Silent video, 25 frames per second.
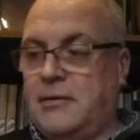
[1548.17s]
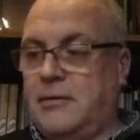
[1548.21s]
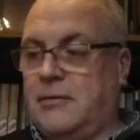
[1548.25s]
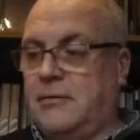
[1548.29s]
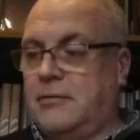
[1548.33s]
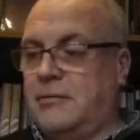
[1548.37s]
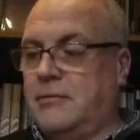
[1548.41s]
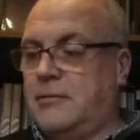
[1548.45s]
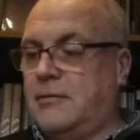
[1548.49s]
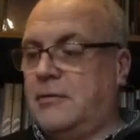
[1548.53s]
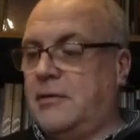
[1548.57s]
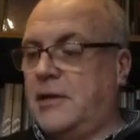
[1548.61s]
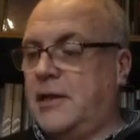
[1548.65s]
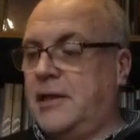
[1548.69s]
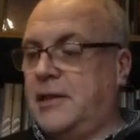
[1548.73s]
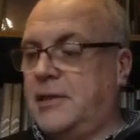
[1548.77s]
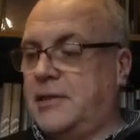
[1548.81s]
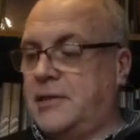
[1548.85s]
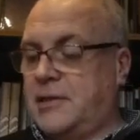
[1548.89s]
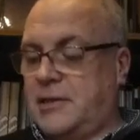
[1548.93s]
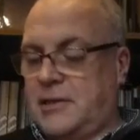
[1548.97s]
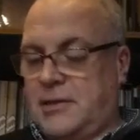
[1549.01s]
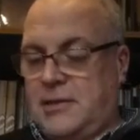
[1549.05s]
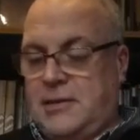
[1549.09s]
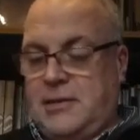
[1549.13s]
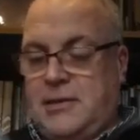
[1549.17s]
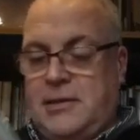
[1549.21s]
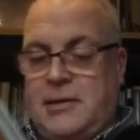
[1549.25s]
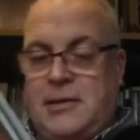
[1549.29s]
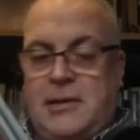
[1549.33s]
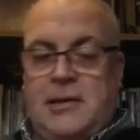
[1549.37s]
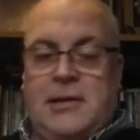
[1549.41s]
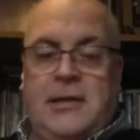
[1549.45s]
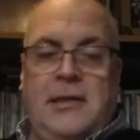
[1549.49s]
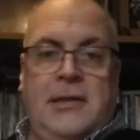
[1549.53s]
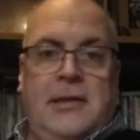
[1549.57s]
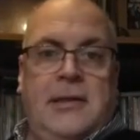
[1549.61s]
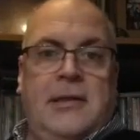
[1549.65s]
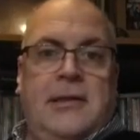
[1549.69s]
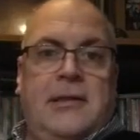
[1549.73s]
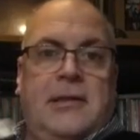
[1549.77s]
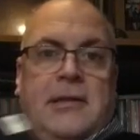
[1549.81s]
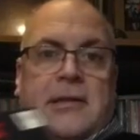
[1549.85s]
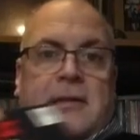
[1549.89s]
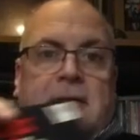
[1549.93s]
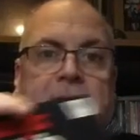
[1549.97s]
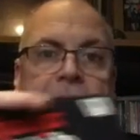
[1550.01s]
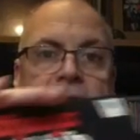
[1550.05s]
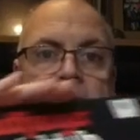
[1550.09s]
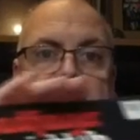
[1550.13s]
Great.
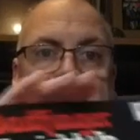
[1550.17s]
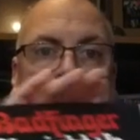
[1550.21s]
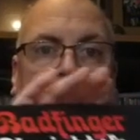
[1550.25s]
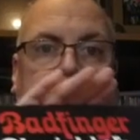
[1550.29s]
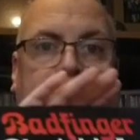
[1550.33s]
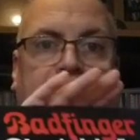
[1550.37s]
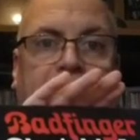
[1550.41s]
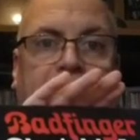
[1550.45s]
That's the